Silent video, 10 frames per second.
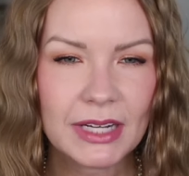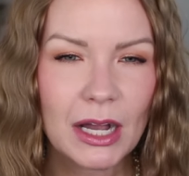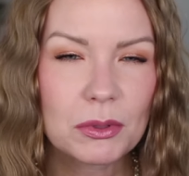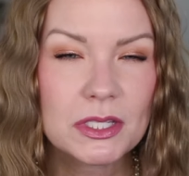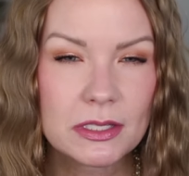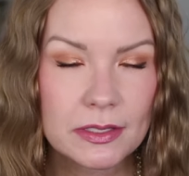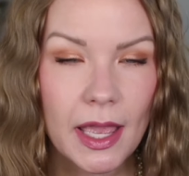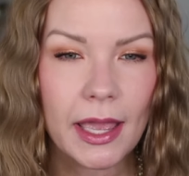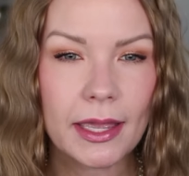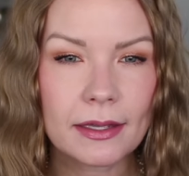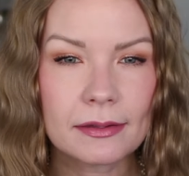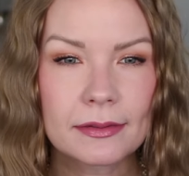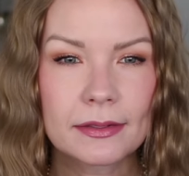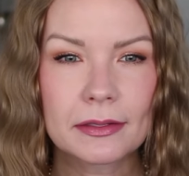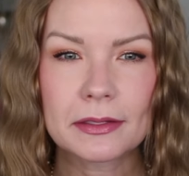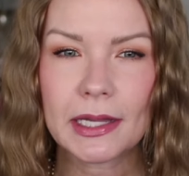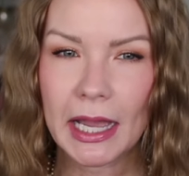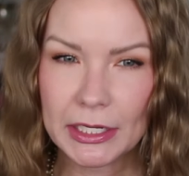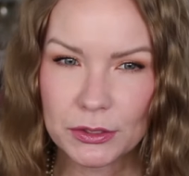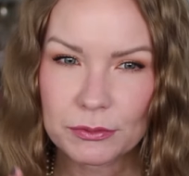I would say
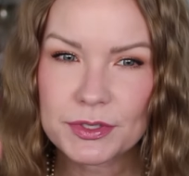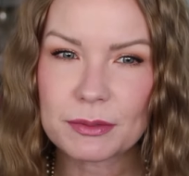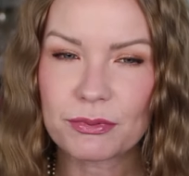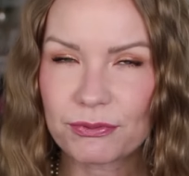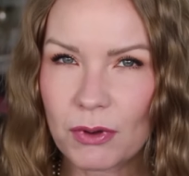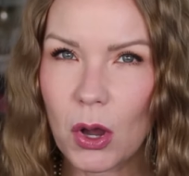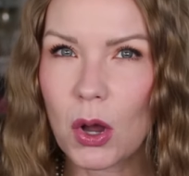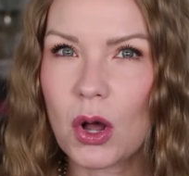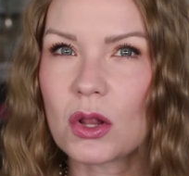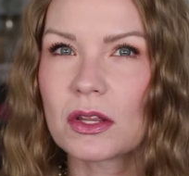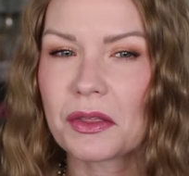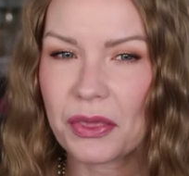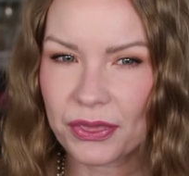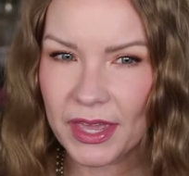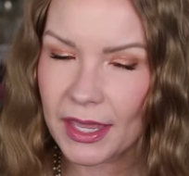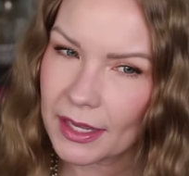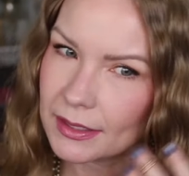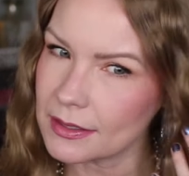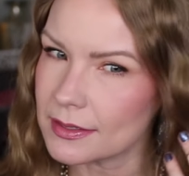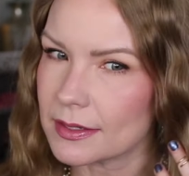kind of some fall
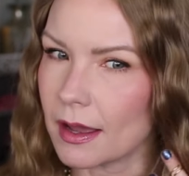things.